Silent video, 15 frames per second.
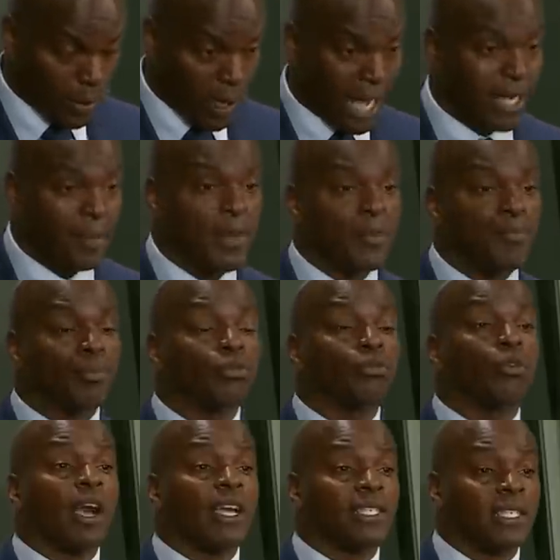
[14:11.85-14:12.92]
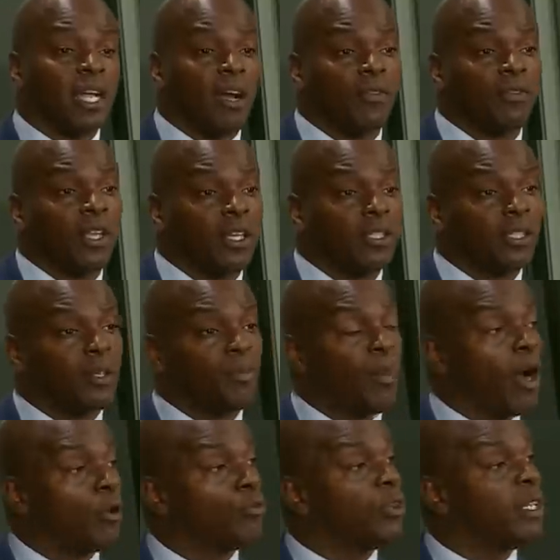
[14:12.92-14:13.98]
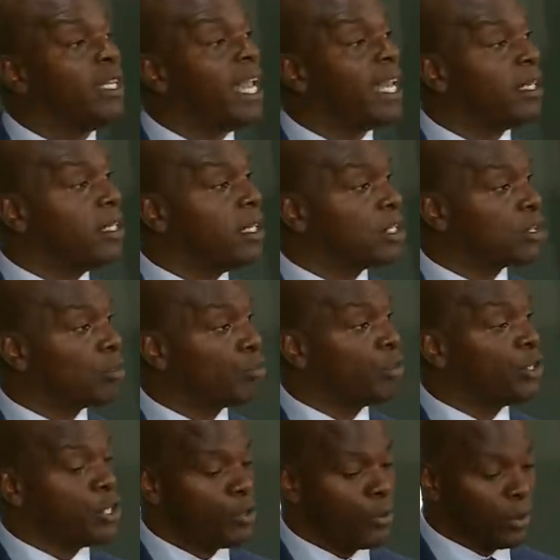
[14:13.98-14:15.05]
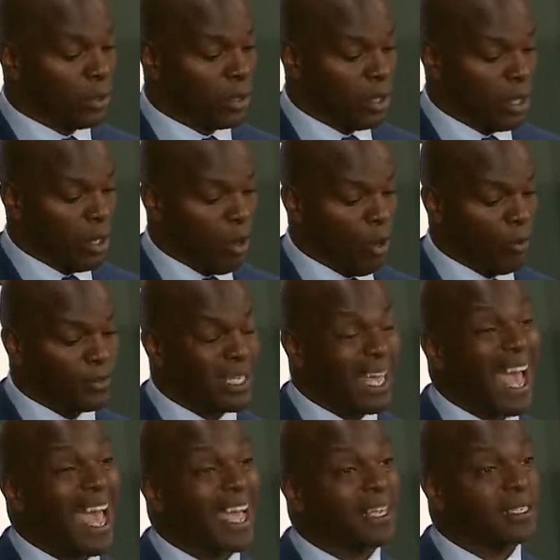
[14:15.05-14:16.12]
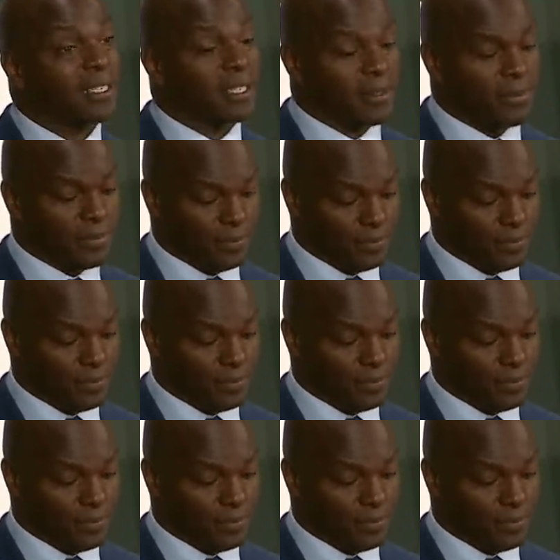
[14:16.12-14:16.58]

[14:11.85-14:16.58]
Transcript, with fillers: and are being priced out of London by a relentless renewal of tax.